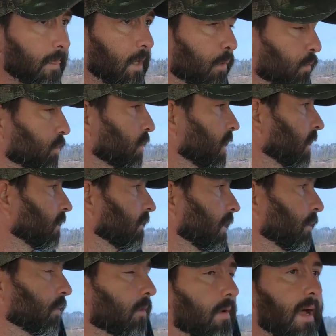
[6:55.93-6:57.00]
old trigger
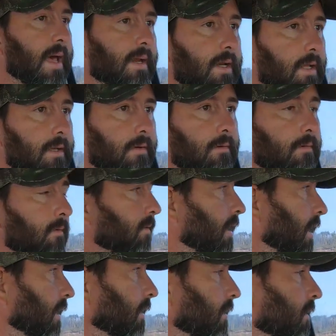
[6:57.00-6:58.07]
that we're riding in
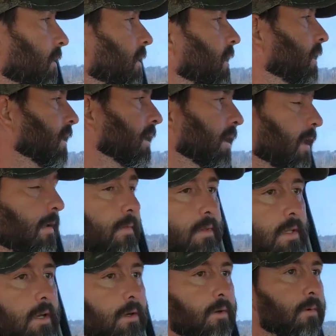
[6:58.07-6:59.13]
right here,
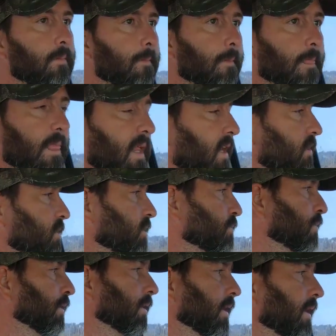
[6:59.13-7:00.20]
even though I
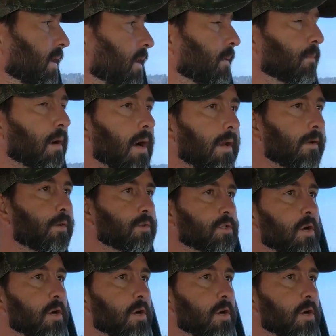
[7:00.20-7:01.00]
just put a brand new